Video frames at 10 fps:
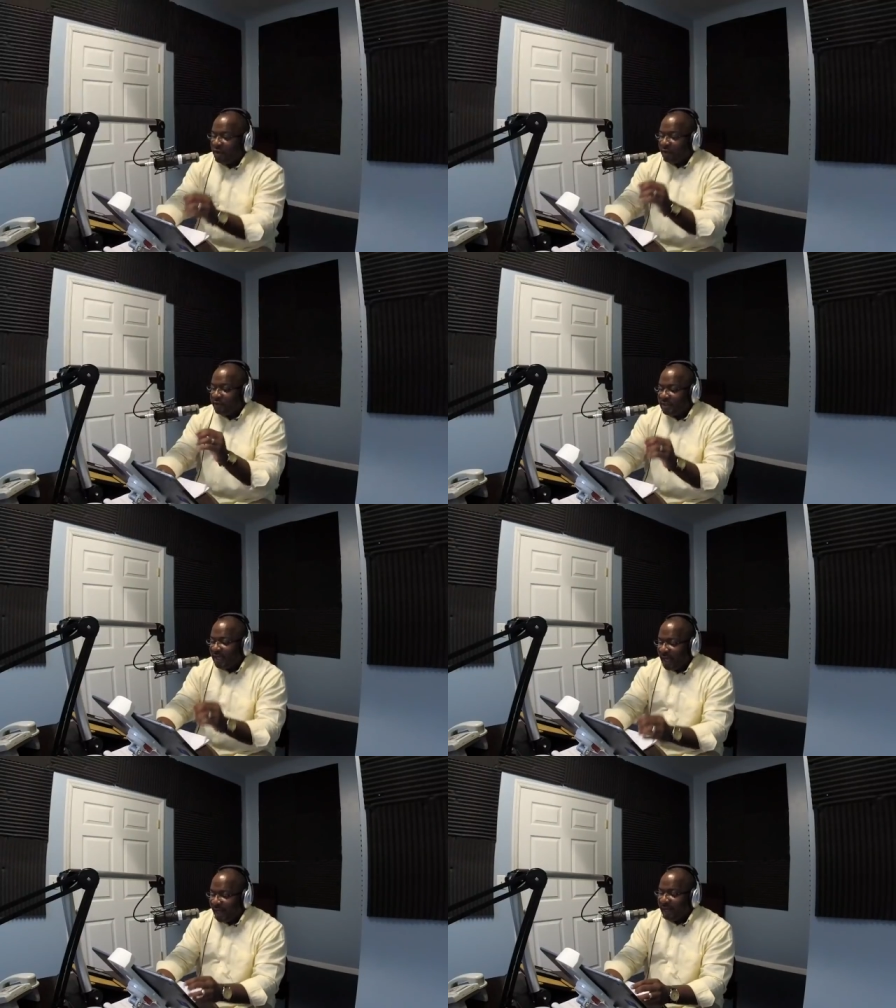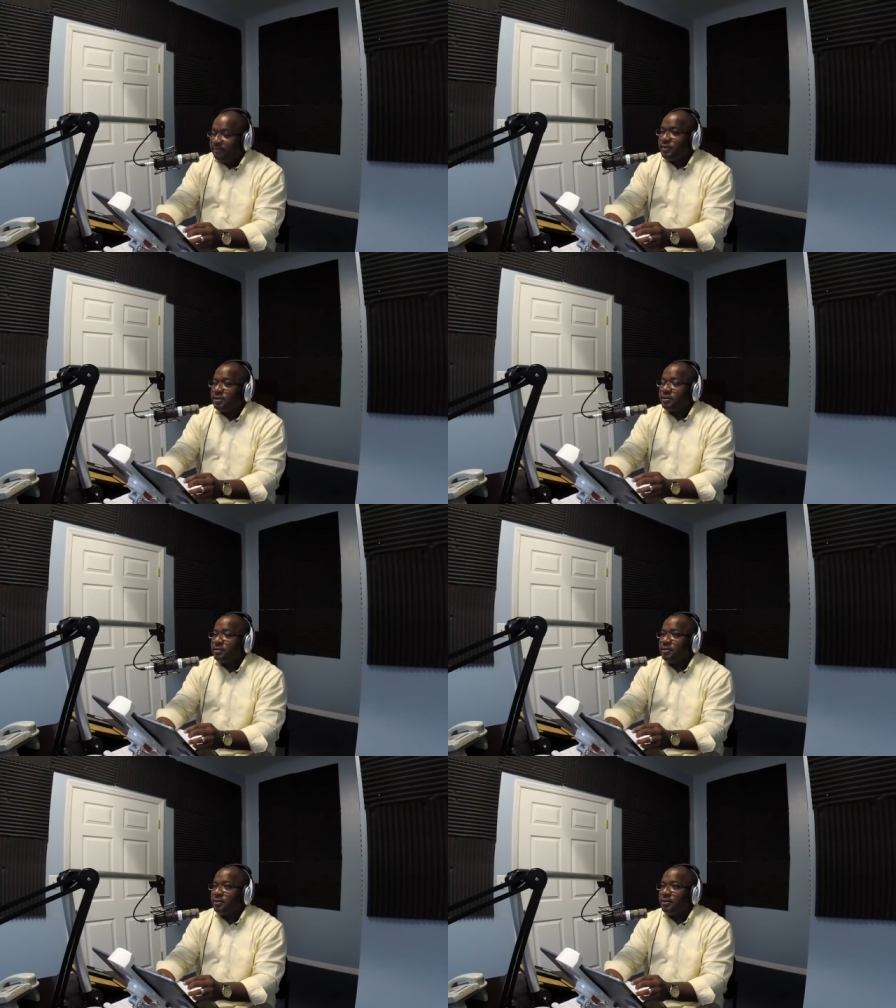of times,
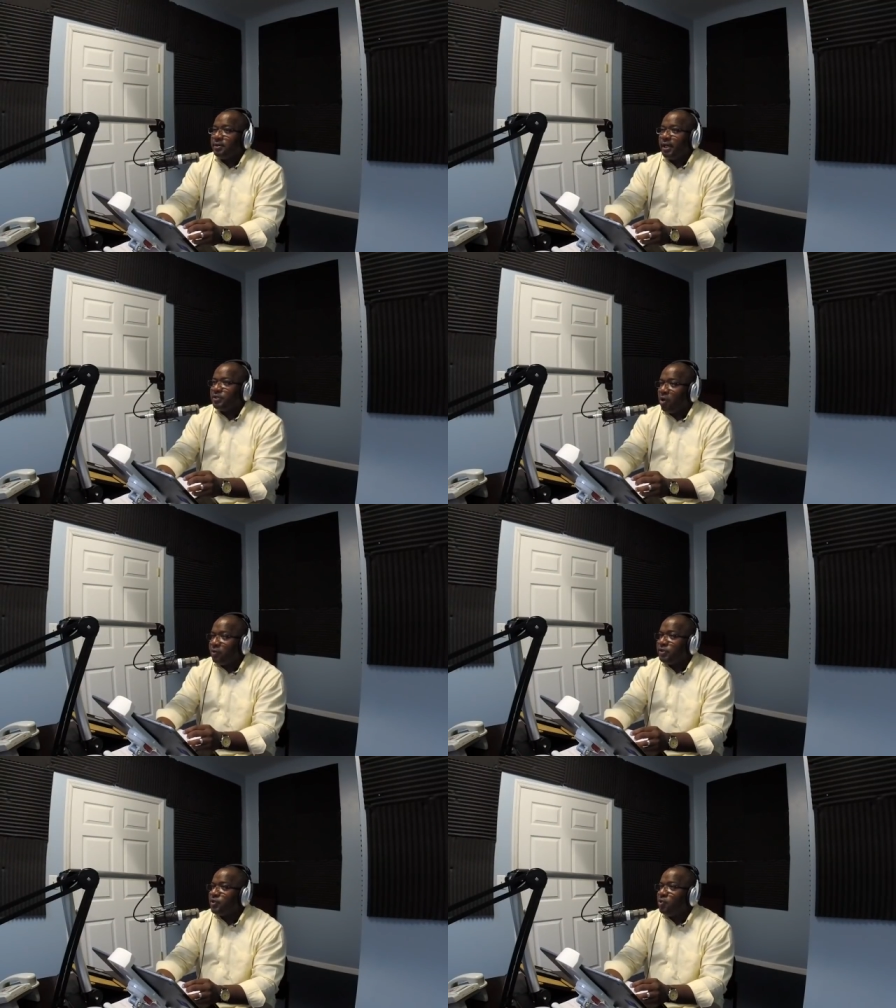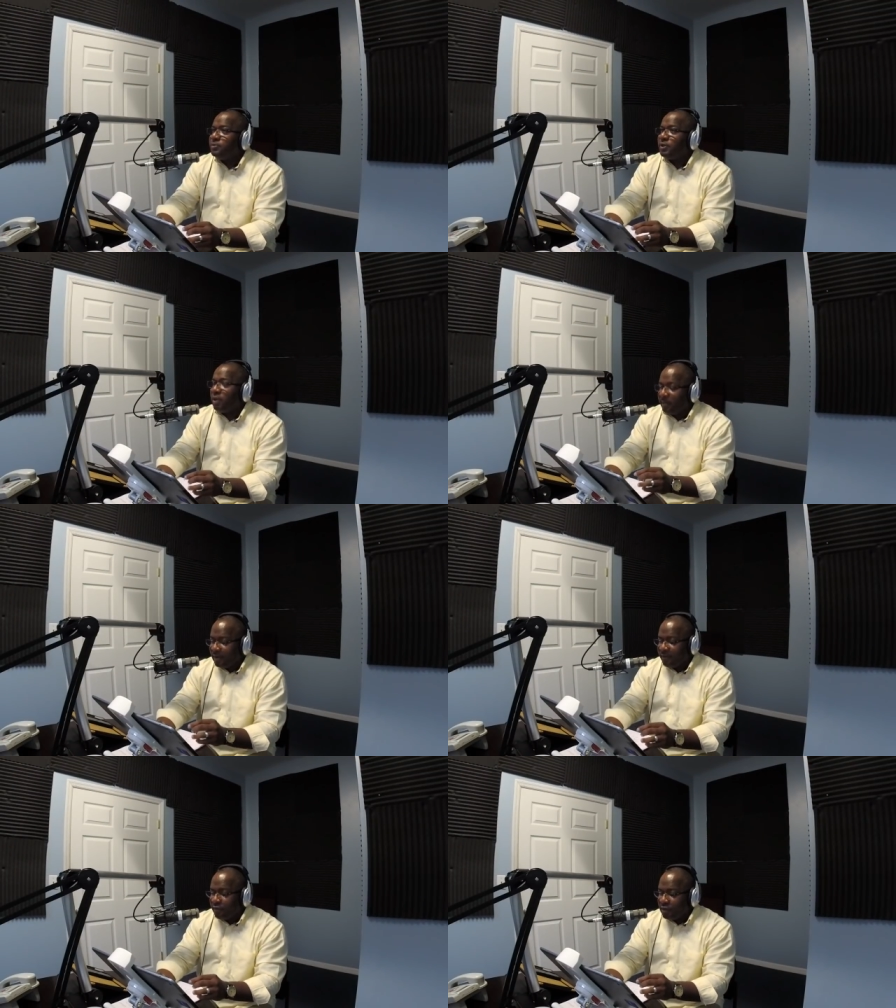that's horoscopes and all
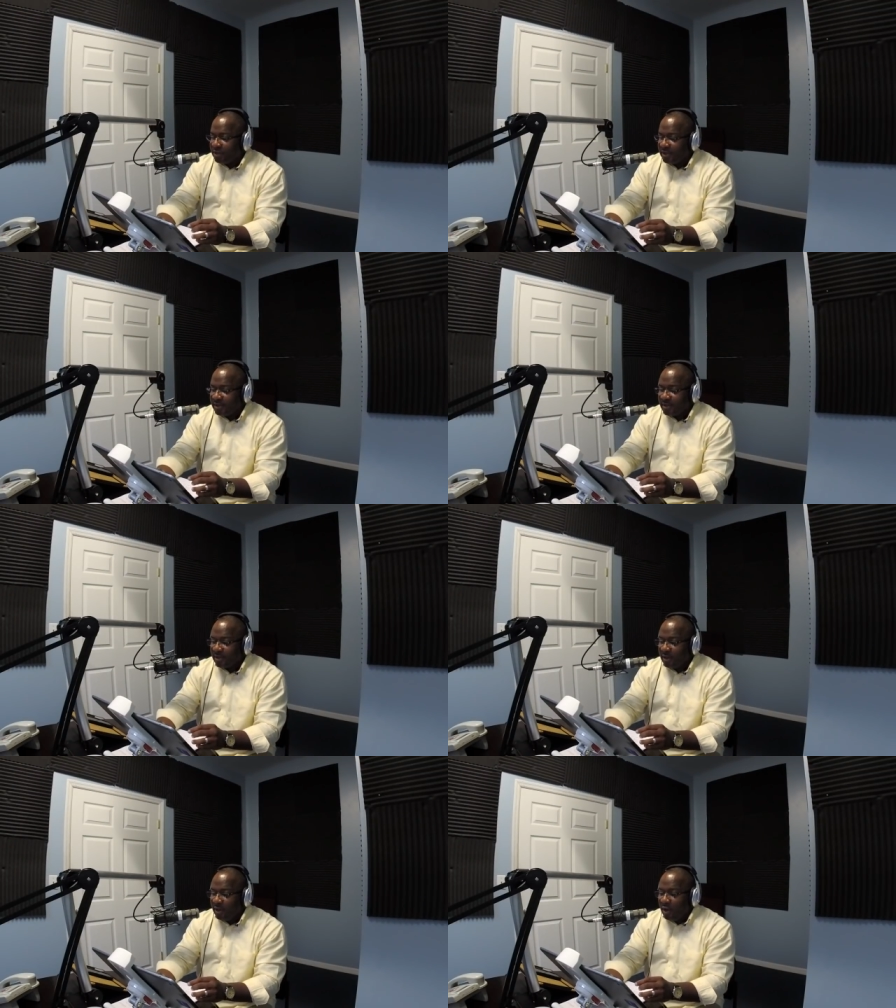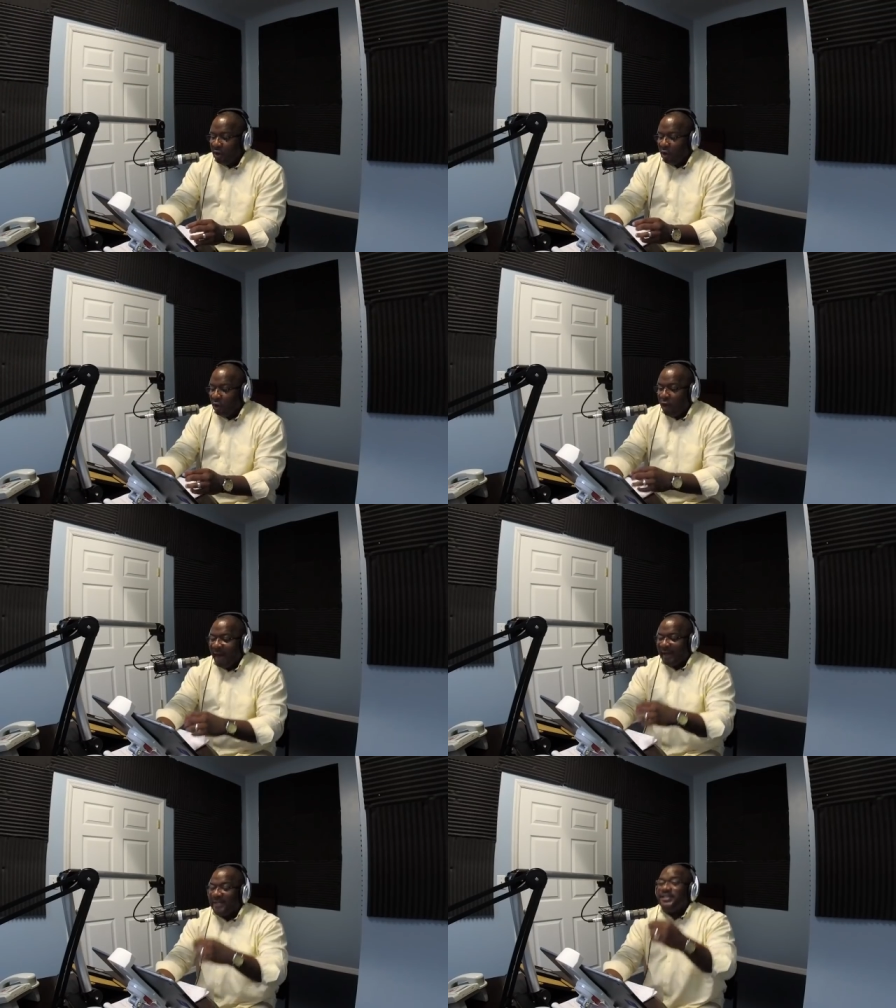about other foolishness, or
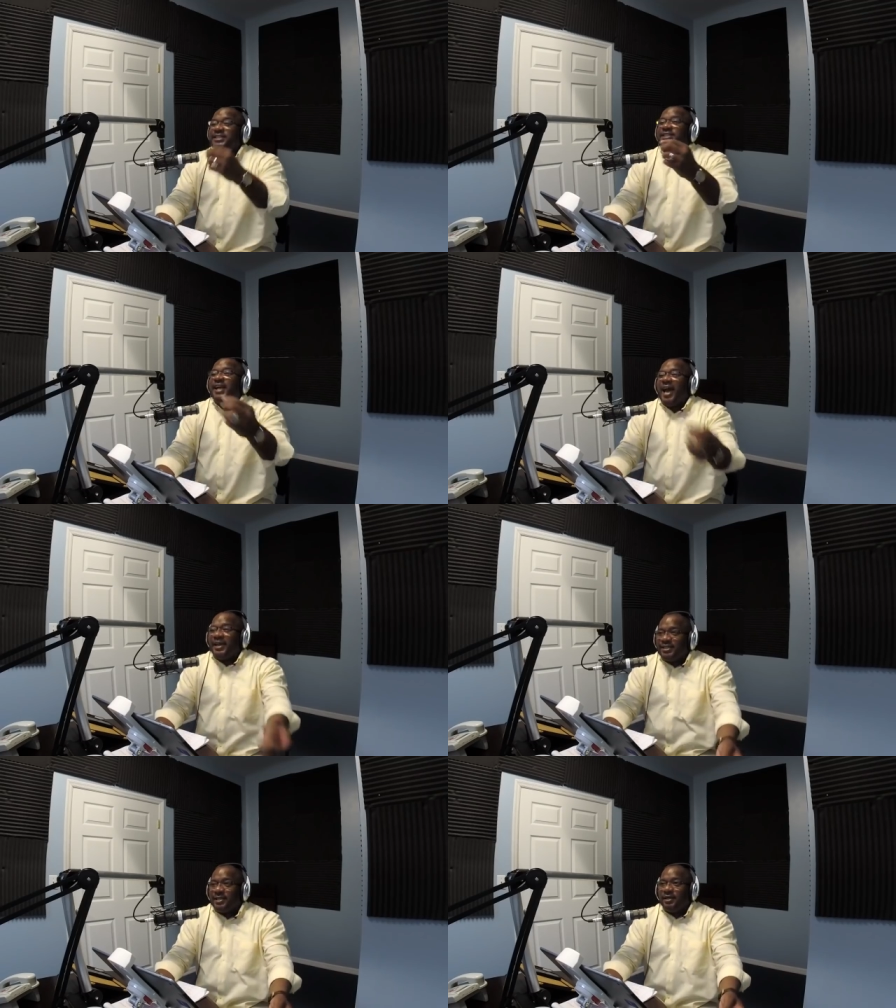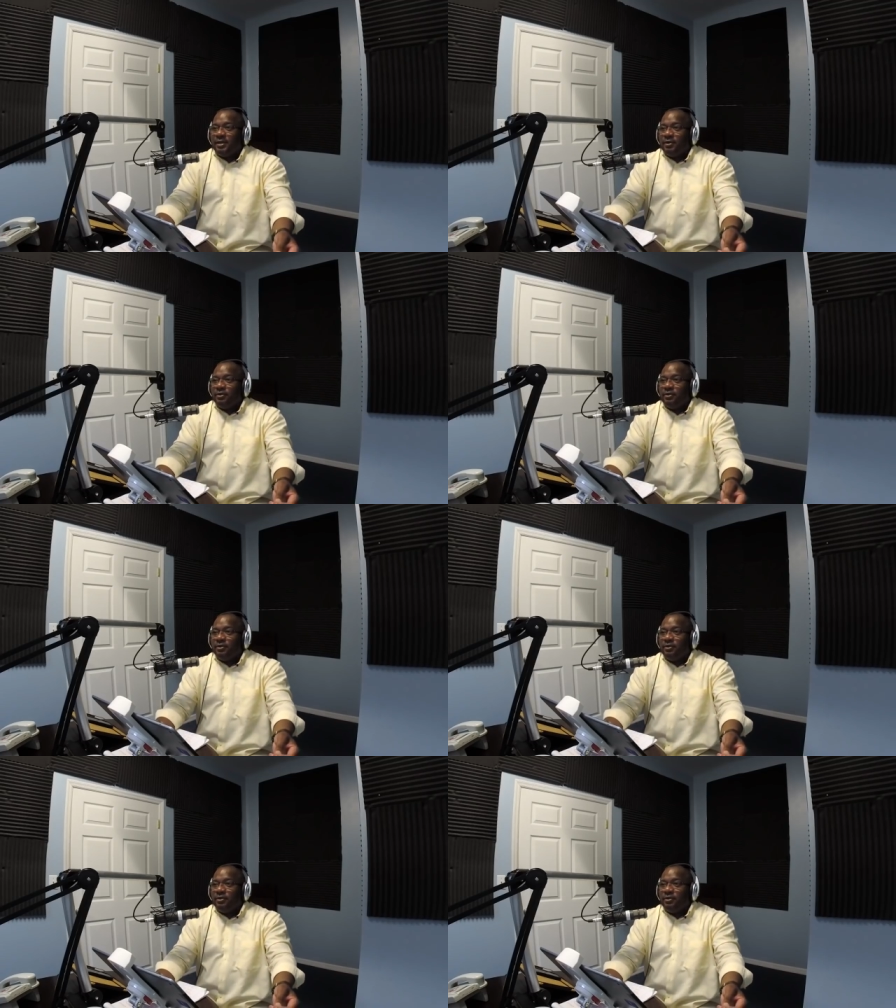an enchanter.